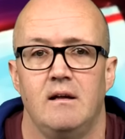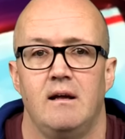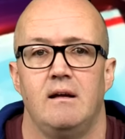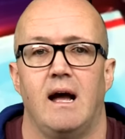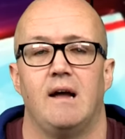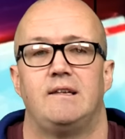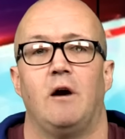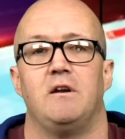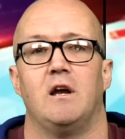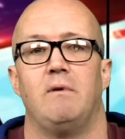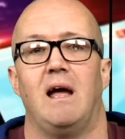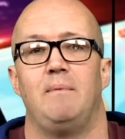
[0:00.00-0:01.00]
Uh,
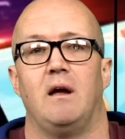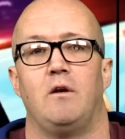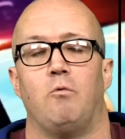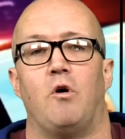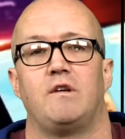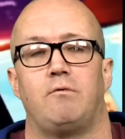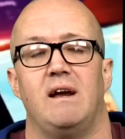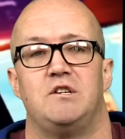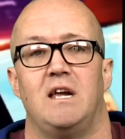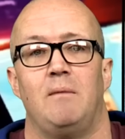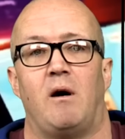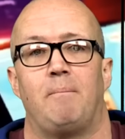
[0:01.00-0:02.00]
Saudi Arabia, the worst
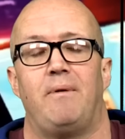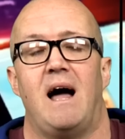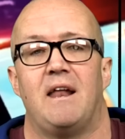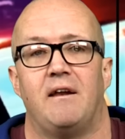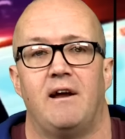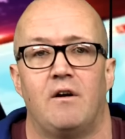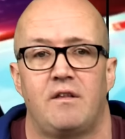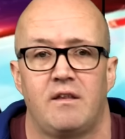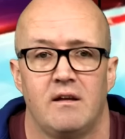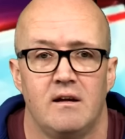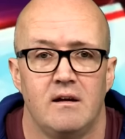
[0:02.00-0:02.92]
regime on planet Earth.